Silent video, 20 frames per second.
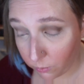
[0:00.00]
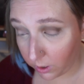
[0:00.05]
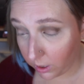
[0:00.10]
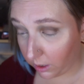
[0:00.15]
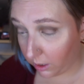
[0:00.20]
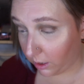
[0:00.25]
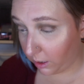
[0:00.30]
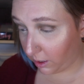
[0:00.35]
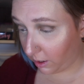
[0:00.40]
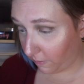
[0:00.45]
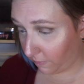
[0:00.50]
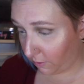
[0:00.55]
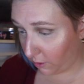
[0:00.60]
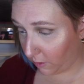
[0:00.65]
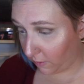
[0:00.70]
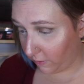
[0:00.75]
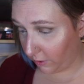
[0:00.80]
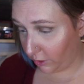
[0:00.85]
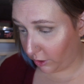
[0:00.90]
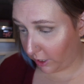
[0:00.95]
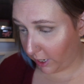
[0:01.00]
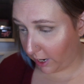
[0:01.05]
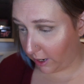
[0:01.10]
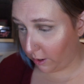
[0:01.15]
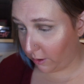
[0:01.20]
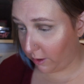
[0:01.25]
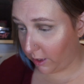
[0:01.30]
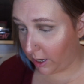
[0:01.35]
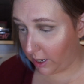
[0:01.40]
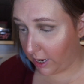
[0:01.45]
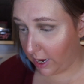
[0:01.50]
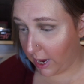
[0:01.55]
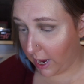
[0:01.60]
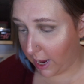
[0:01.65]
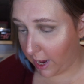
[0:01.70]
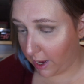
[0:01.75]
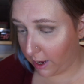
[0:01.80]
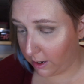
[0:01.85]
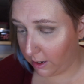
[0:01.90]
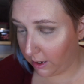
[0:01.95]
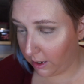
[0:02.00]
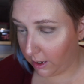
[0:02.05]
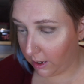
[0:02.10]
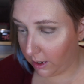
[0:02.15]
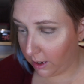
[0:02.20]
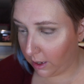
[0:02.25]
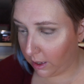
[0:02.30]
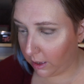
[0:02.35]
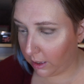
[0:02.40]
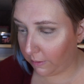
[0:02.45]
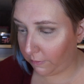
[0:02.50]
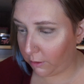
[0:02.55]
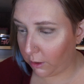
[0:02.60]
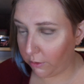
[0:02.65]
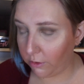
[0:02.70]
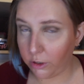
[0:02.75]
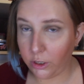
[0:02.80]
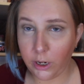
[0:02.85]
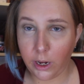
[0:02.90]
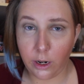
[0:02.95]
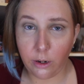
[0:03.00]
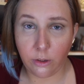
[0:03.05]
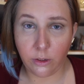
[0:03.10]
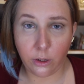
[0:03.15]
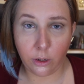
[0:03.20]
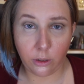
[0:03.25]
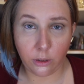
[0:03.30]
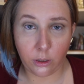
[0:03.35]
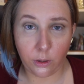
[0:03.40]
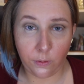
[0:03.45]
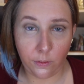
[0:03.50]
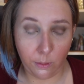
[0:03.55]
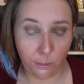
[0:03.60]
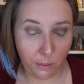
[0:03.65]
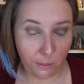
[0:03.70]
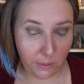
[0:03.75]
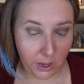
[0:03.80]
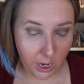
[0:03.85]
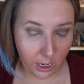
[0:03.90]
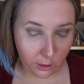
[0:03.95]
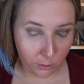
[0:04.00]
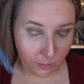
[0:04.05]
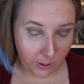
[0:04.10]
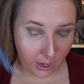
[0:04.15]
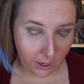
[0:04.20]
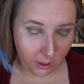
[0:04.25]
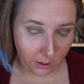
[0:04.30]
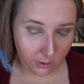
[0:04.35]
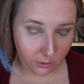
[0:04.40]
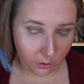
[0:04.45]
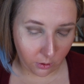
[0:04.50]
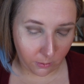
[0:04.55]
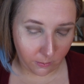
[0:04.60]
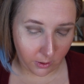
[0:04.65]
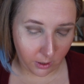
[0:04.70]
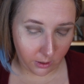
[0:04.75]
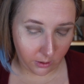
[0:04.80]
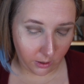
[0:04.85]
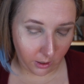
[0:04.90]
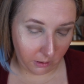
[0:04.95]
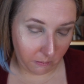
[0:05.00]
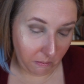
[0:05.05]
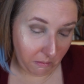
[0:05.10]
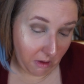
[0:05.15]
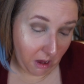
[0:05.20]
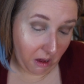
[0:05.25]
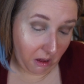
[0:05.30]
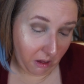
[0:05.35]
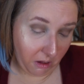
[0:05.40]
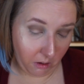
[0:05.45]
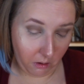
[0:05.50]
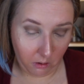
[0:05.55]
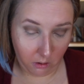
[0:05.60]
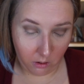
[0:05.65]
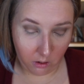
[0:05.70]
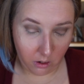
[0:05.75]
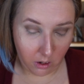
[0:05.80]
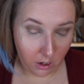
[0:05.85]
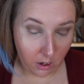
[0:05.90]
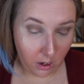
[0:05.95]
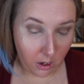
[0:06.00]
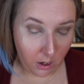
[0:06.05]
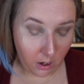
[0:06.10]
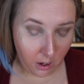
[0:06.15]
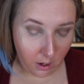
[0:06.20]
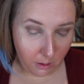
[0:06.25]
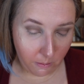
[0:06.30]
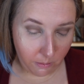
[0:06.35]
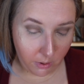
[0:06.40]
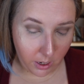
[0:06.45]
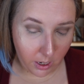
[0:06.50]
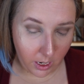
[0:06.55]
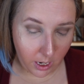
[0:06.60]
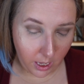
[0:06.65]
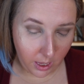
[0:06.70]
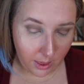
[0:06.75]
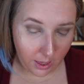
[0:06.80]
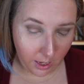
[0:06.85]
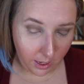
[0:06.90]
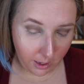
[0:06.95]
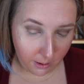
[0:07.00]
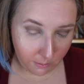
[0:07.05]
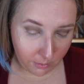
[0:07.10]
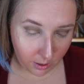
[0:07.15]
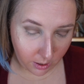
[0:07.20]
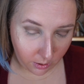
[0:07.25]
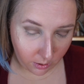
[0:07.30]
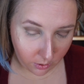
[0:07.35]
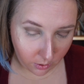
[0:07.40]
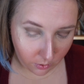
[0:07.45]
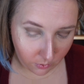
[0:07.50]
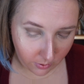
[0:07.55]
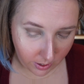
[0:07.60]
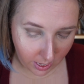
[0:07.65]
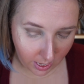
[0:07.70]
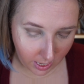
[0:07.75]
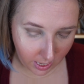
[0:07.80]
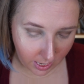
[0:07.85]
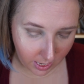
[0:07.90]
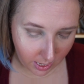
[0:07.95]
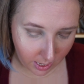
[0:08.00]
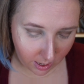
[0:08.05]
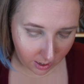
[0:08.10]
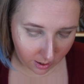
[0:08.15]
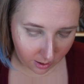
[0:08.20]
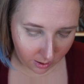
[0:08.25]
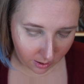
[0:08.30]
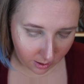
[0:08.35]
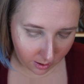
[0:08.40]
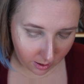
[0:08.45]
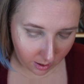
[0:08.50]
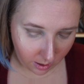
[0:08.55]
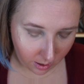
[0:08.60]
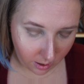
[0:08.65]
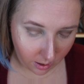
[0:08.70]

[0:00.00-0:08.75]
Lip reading: with the leftover shadow that I had. Leftover shadows also from a BH palette, so I mean, it's like, meh. But I think I'm going to go in